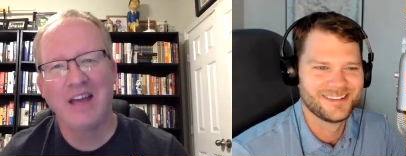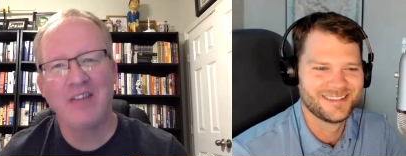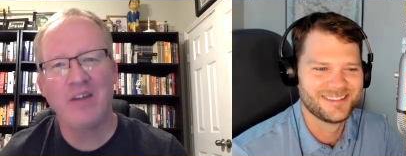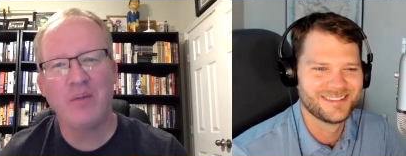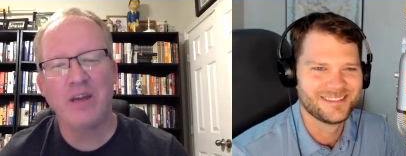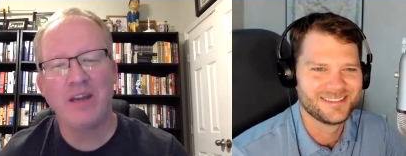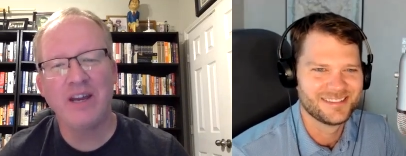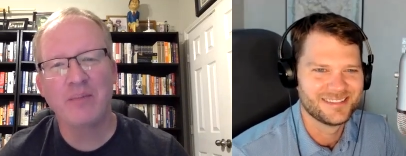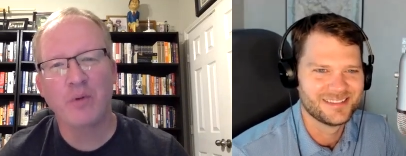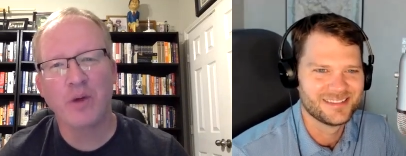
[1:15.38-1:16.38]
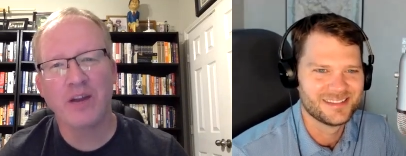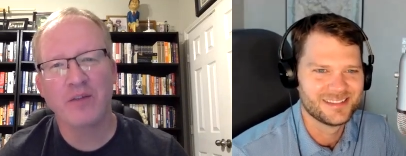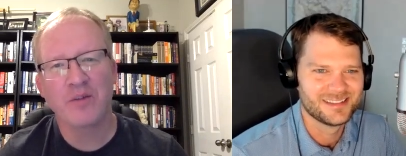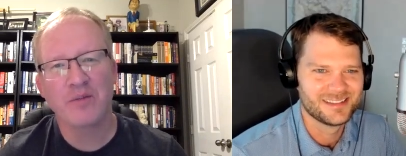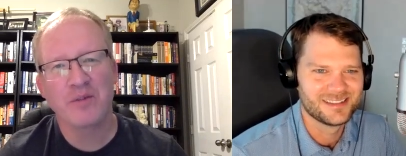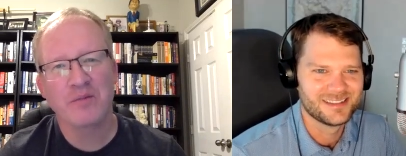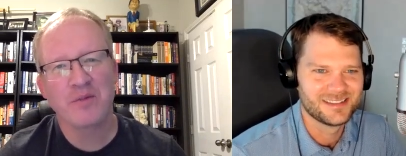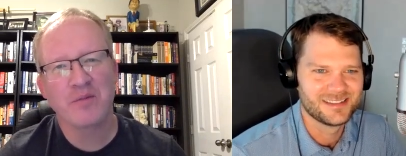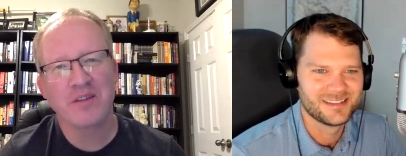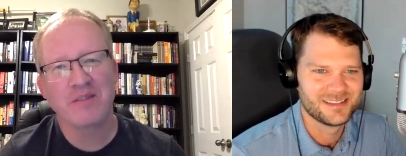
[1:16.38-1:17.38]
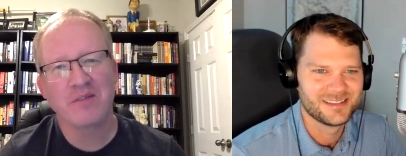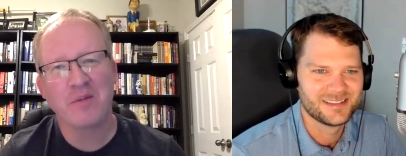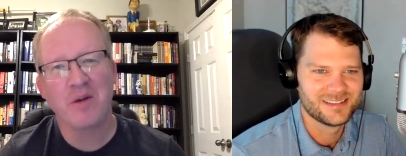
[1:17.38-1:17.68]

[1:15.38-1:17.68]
Speaker 1: I think we need a break from the from the from